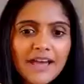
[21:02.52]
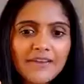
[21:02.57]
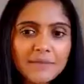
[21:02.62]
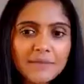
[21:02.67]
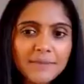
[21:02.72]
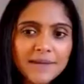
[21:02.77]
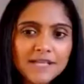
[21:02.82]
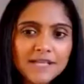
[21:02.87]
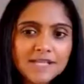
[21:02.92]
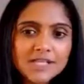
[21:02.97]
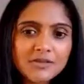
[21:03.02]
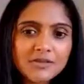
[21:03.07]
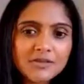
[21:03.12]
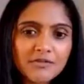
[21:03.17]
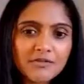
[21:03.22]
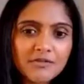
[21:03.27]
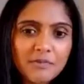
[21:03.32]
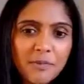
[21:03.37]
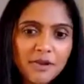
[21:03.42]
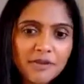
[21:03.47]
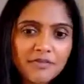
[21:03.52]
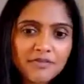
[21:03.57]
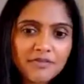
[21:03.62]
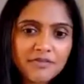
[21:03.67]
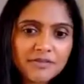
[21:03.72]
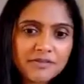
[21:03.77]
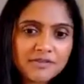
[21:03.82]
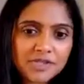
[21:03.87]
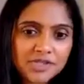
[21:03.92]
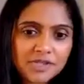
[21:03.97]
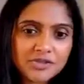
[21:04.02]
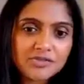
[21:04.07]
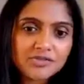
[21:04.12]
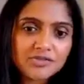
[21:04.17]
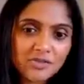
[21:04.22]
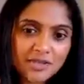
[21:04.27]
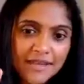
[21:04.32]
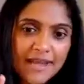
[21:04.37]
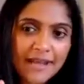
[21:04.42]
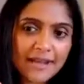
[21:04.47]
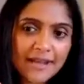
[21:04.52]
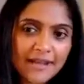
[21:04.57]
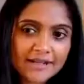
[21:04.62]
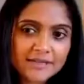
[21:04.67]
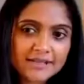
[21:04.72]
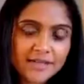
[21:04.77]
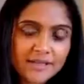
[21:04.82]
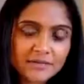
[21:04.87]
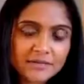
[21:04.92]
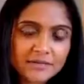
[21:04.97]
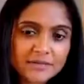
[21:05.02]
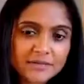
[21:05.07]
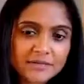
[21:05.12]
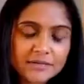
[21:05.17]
a mixture of both children and adults.